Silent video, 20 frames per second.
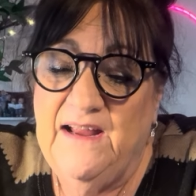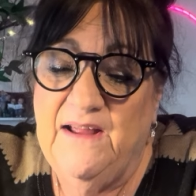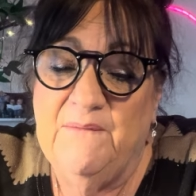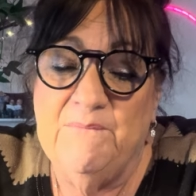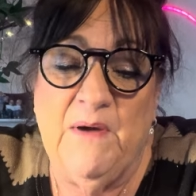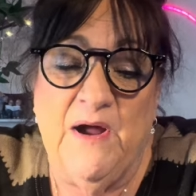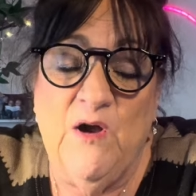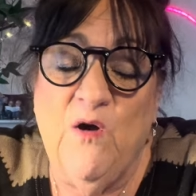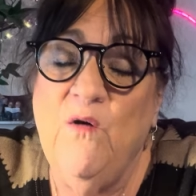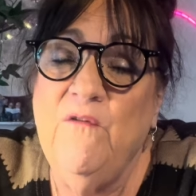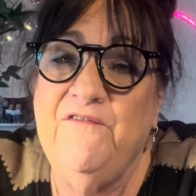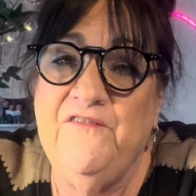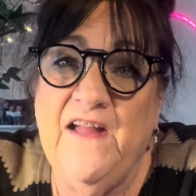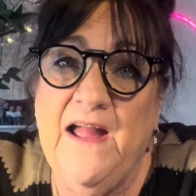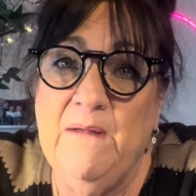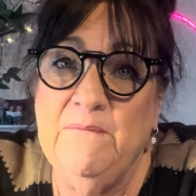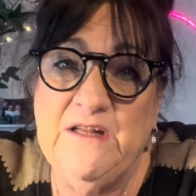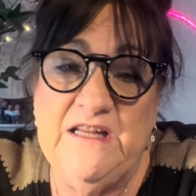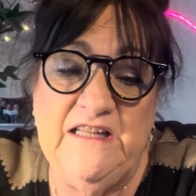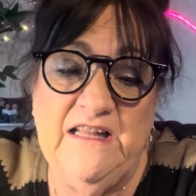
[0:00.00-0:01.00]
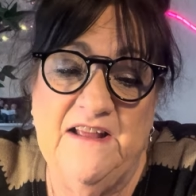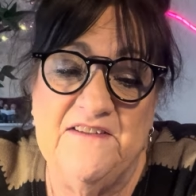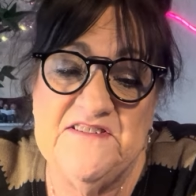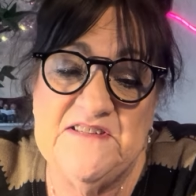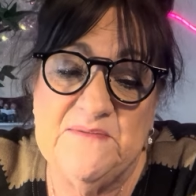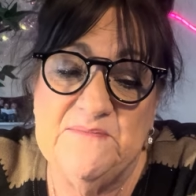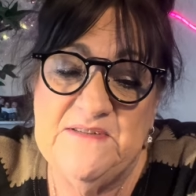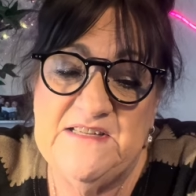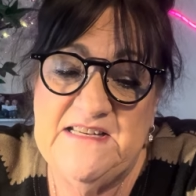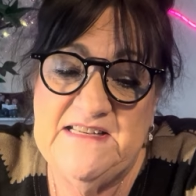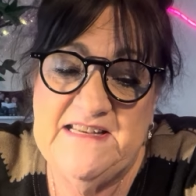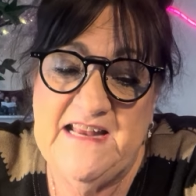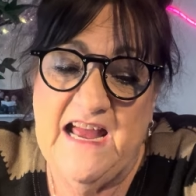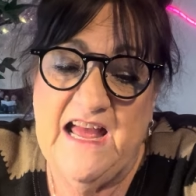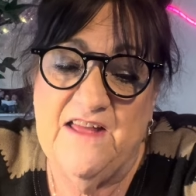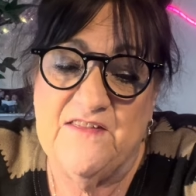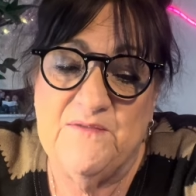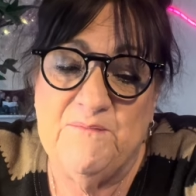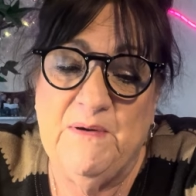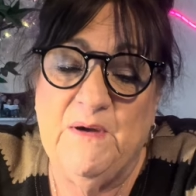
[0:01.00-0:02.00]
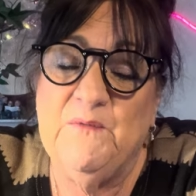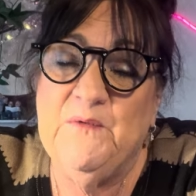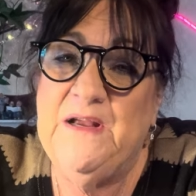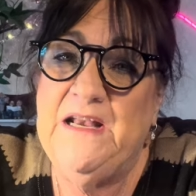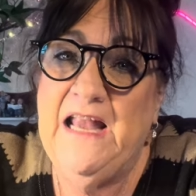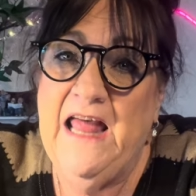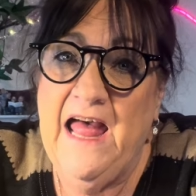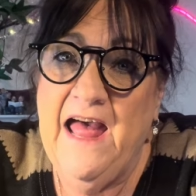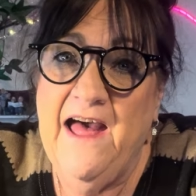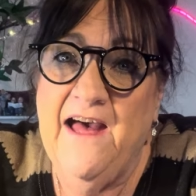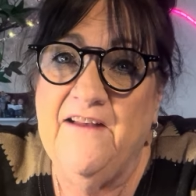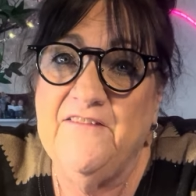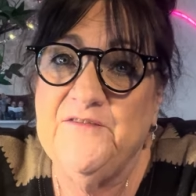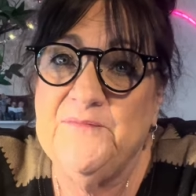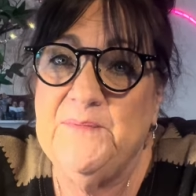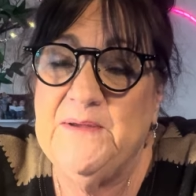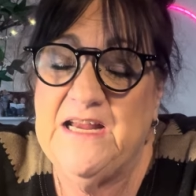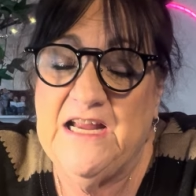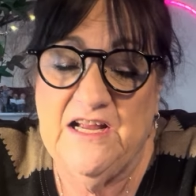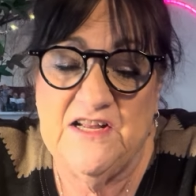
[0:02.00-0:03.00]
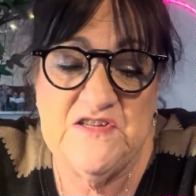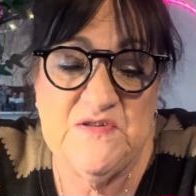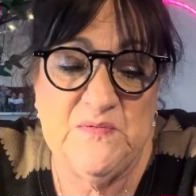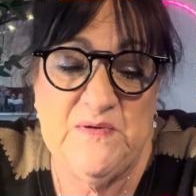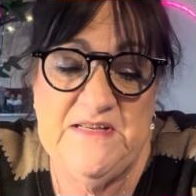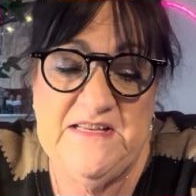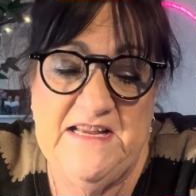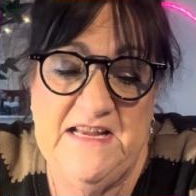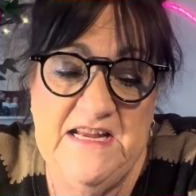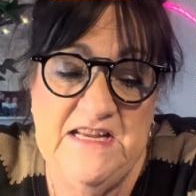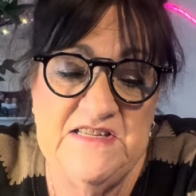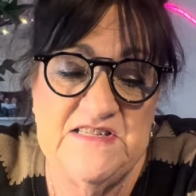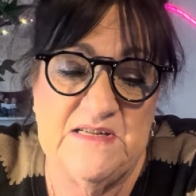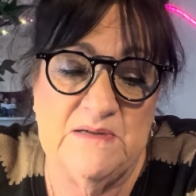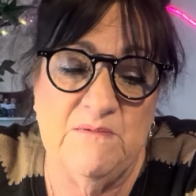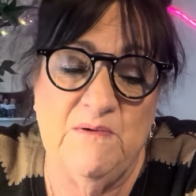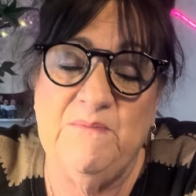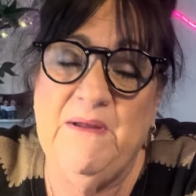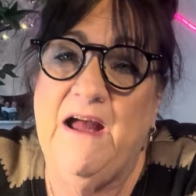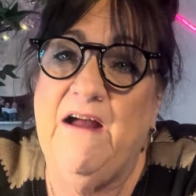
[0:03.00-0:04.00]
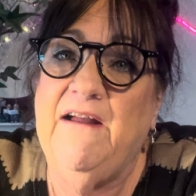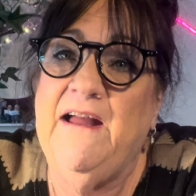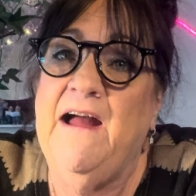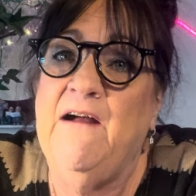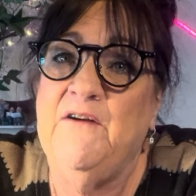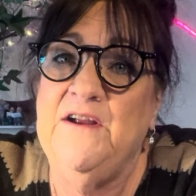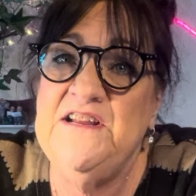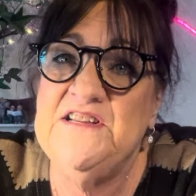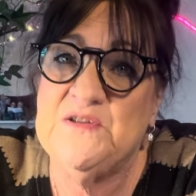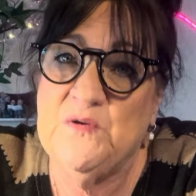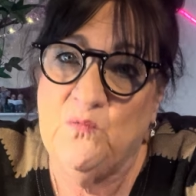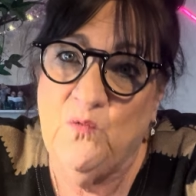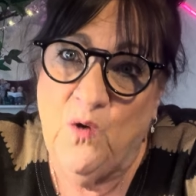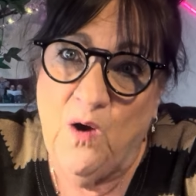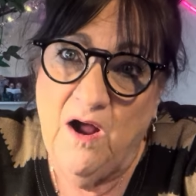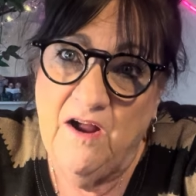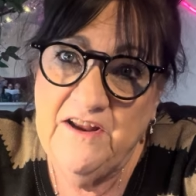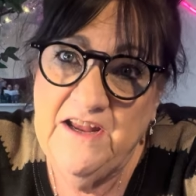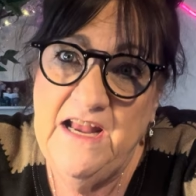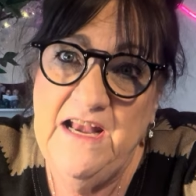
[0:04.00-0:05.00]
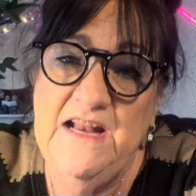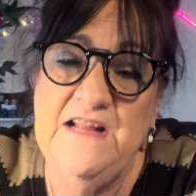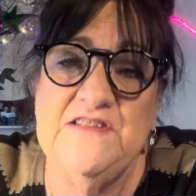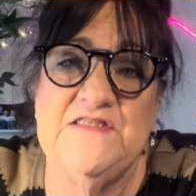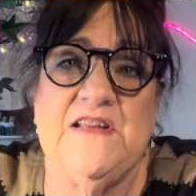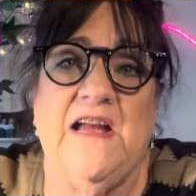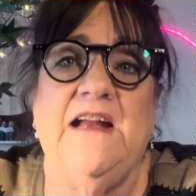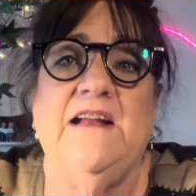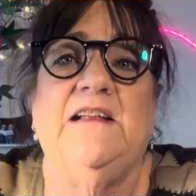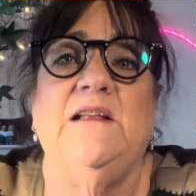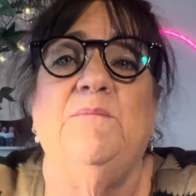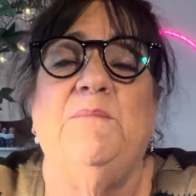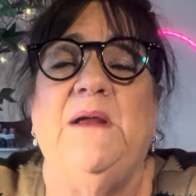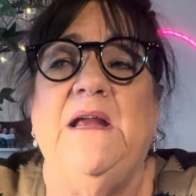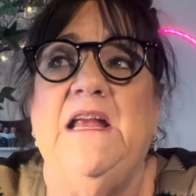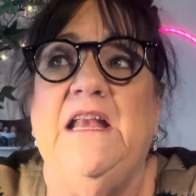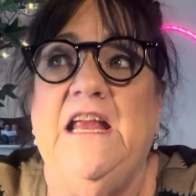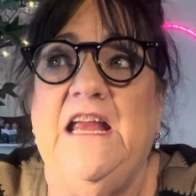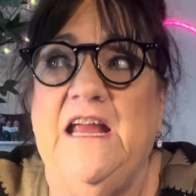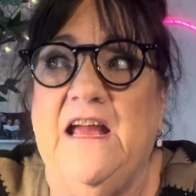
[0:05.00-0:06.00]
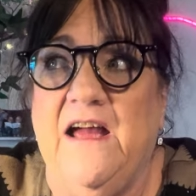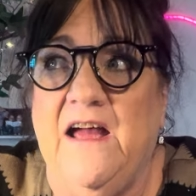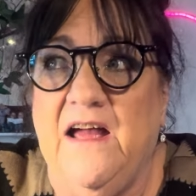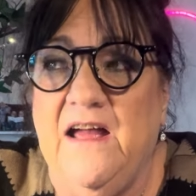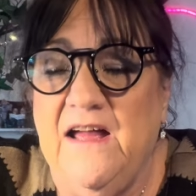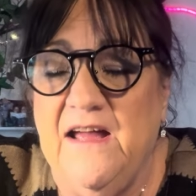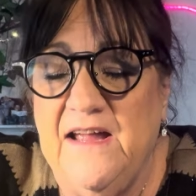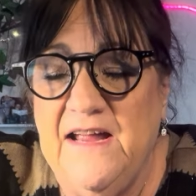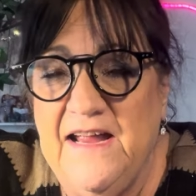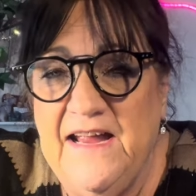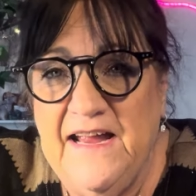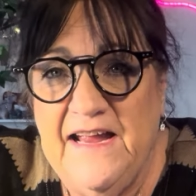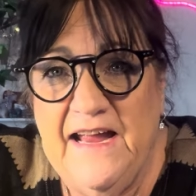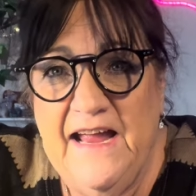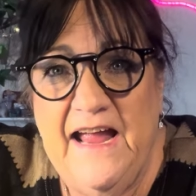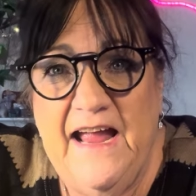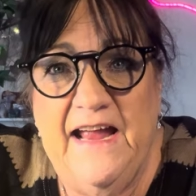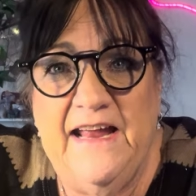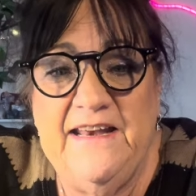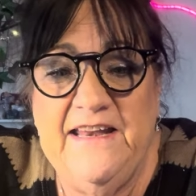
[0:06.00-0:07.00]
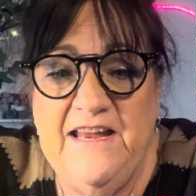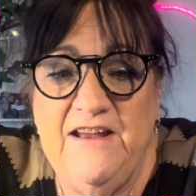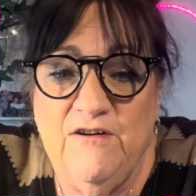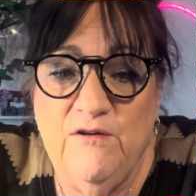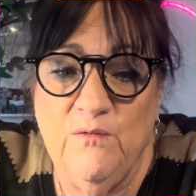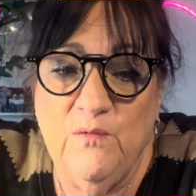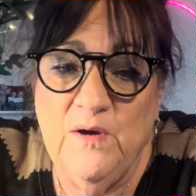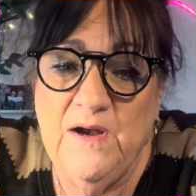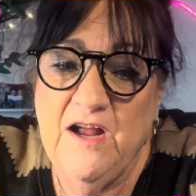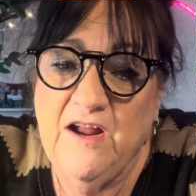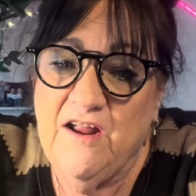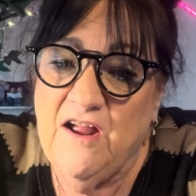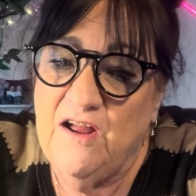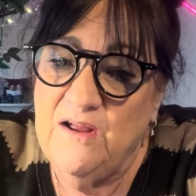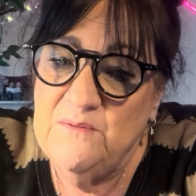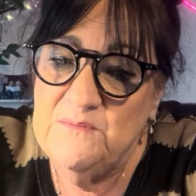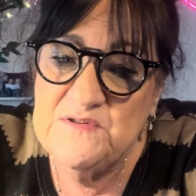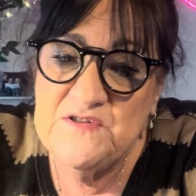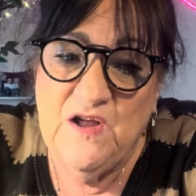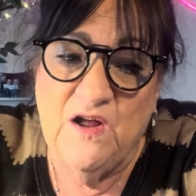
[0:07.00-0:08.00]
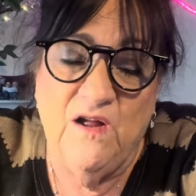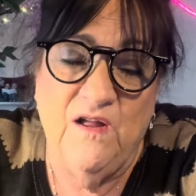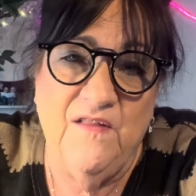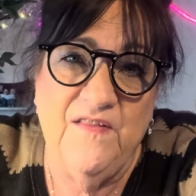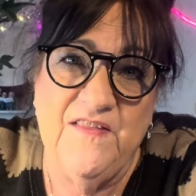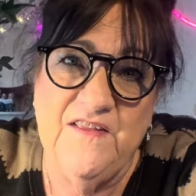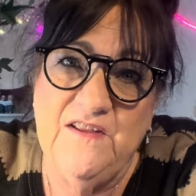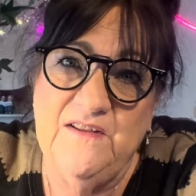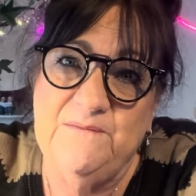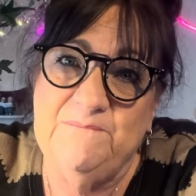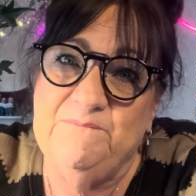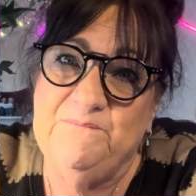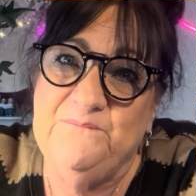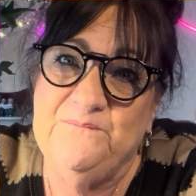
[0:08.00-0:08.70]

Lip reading: My whole family loves him to death, but we laugh because we tease him about how he's a walking encyclopedia, and here comes all the